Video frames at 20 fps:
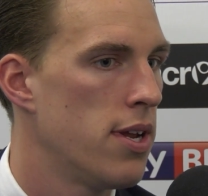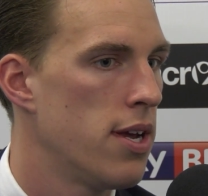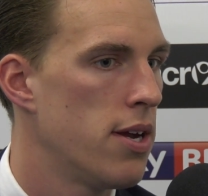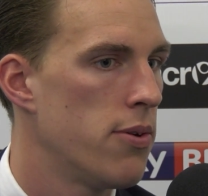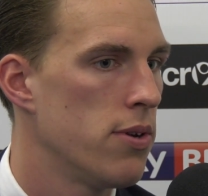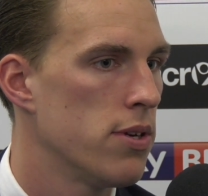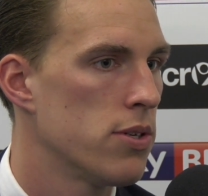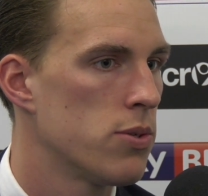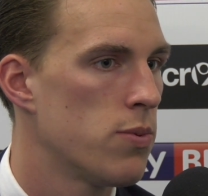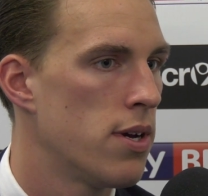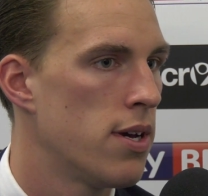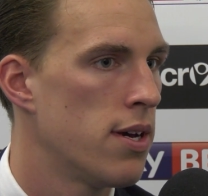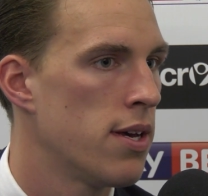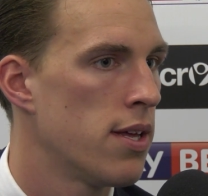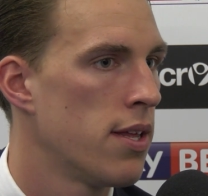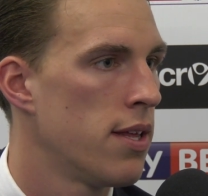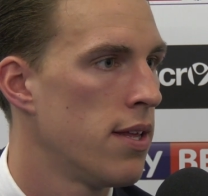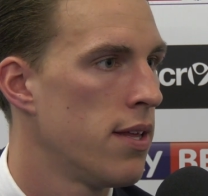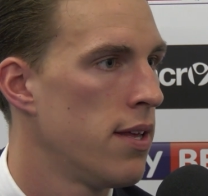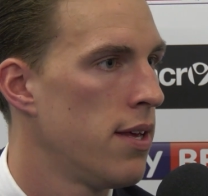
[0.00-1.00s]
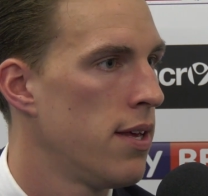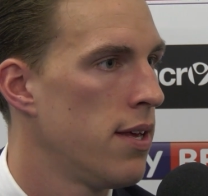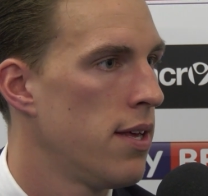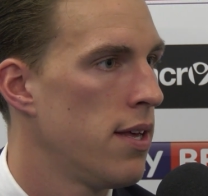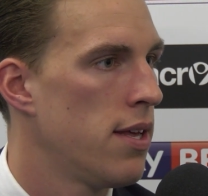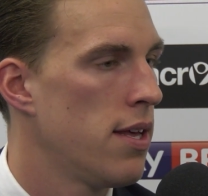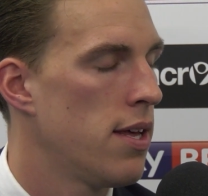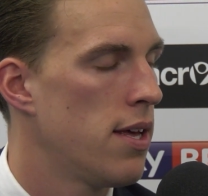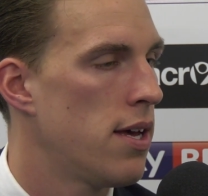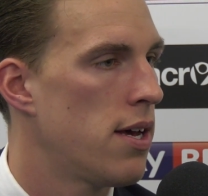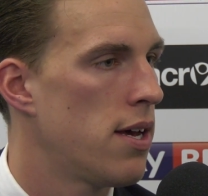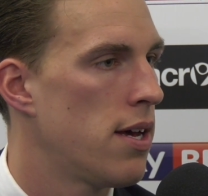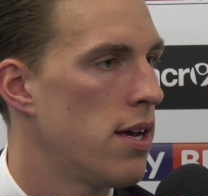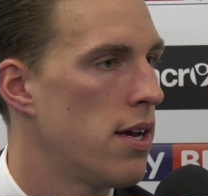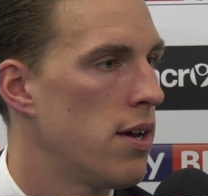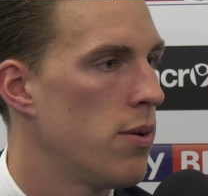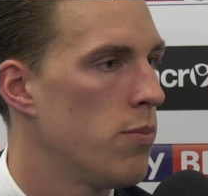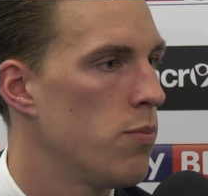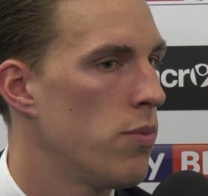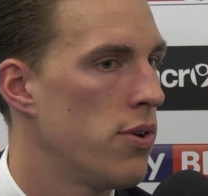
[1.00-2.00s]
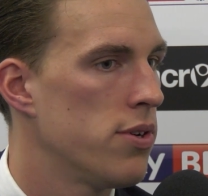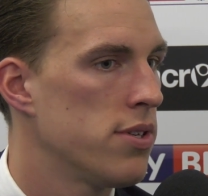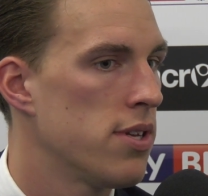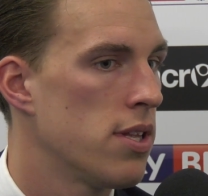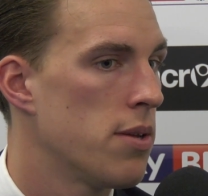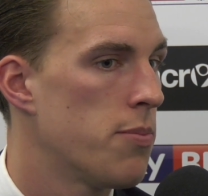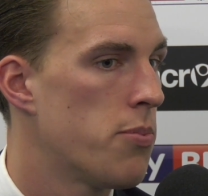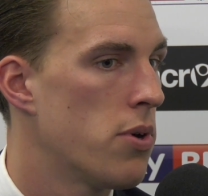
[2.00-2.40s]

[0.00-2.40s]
areas where he's under